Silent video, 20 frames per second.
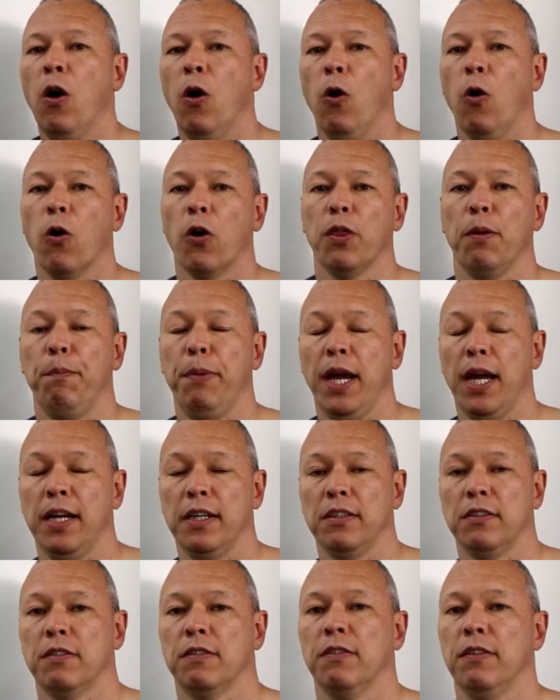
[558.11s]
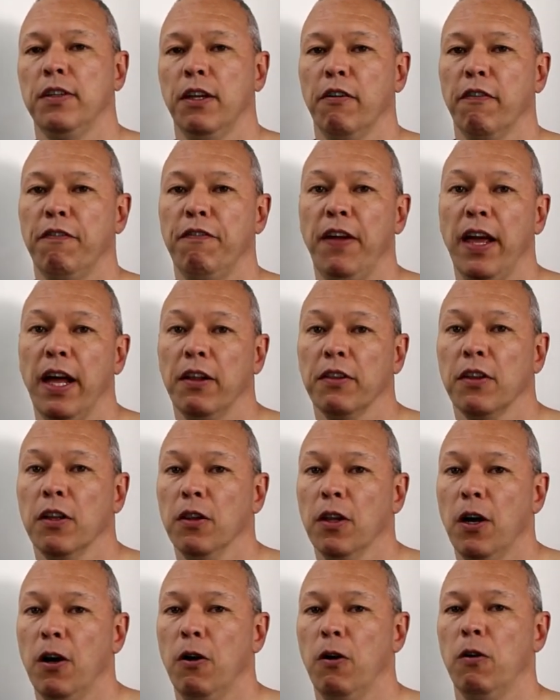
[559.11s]
or the page failed to
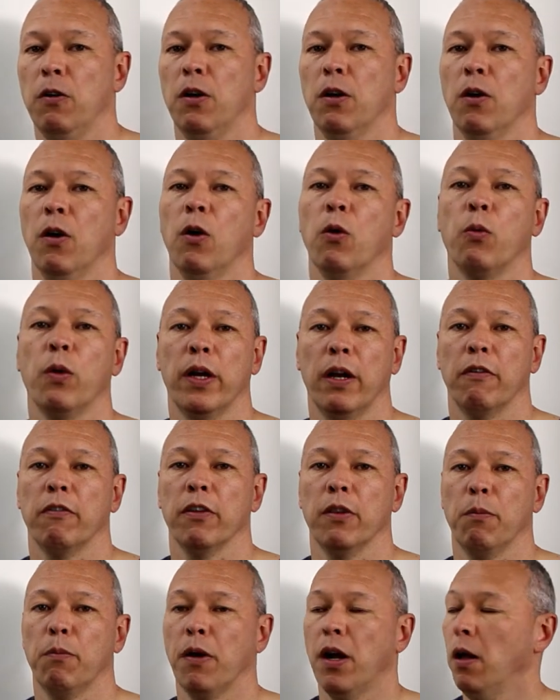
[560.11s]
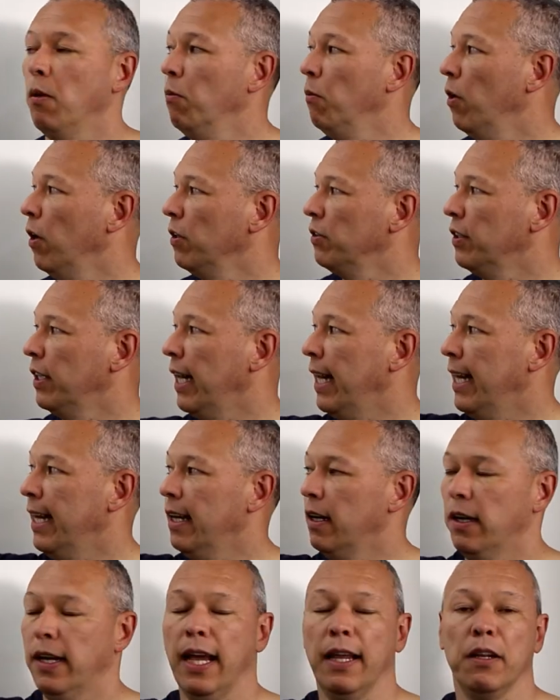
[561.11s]
load, or whatever the problem was that they
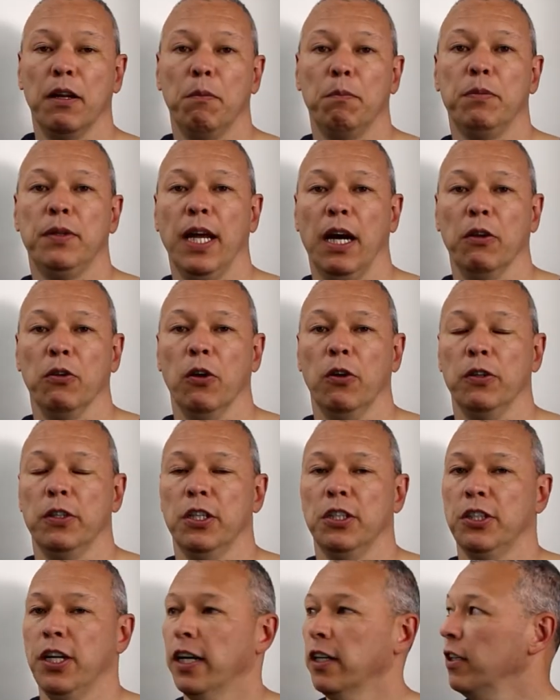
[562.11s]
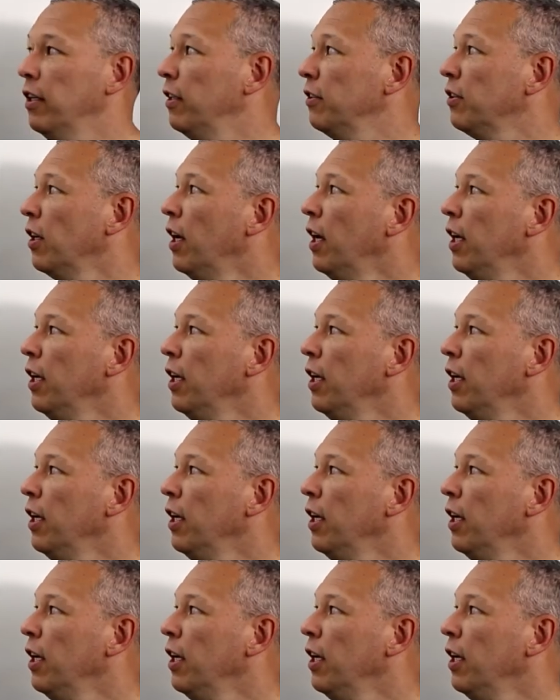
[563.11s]
didn't end up downloading the checklist,